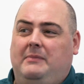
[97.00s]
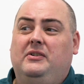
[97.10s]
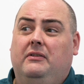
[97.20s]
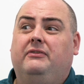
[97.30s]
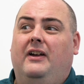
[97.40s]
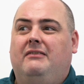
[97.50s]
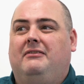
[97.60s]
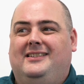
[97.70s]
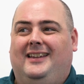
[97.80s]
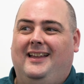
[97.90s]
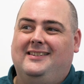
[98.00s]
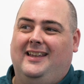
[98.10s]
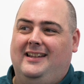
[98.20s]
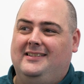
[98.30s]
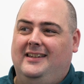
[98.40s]
perhaps not the favourite to get
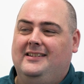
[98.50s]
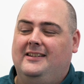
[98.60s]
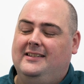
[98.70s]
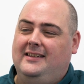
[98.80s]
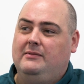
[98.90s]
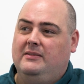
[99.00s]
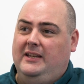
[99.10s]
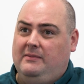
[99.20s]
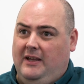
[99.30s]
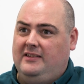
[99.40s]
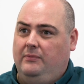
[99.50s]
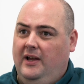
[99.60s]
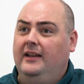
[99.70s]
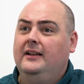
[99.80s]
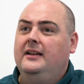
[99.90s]
to get a seat. So this seems to be his best
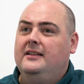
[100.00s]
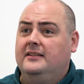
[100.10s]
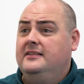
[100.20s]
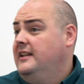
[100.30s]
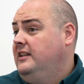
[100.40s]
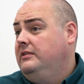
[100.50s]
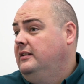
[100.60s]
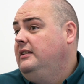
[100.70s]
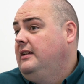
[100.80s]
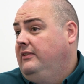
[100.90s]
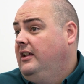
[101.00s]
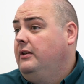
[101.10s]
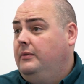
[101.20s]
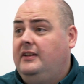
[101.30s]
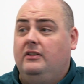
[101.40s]
way to continue. And you never
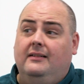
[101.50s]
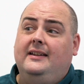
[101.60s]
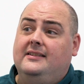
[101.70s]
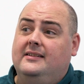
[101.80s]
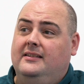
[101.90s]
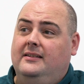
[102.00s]
know, it could lead to